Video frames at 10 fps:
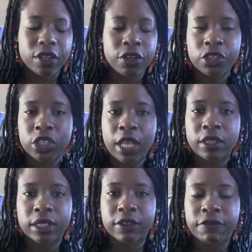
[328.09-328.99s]
your child
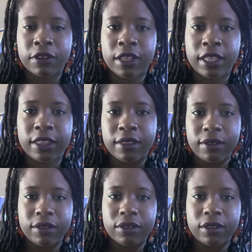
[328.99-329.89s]
doesn't feel like
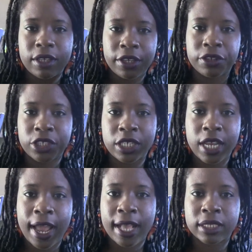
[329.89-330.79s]
he or
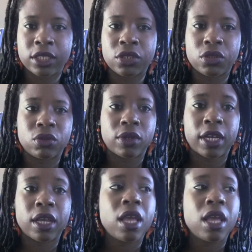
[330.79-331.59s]
she has to